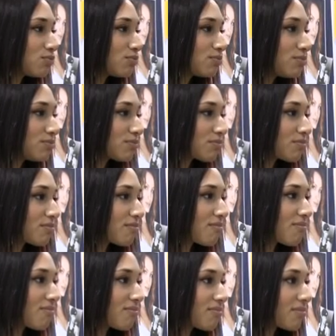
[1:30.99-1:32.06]

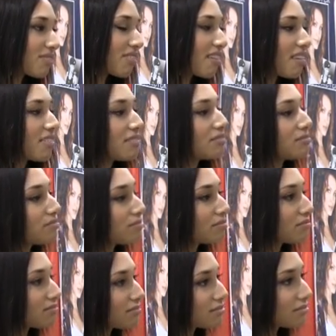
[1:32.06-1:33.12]

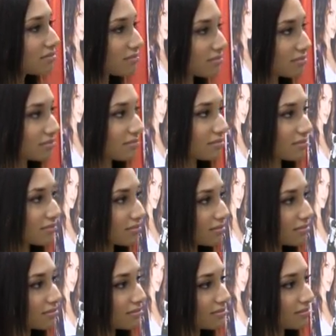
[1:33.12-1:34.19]

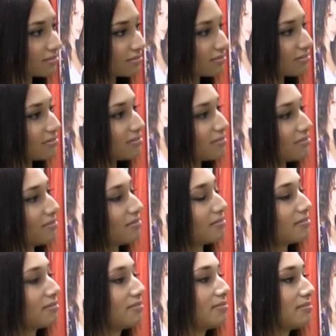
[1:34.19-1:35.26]

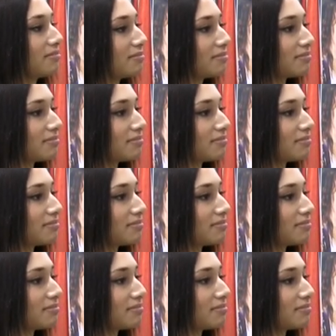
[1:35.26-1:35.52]
This person isn't speaking.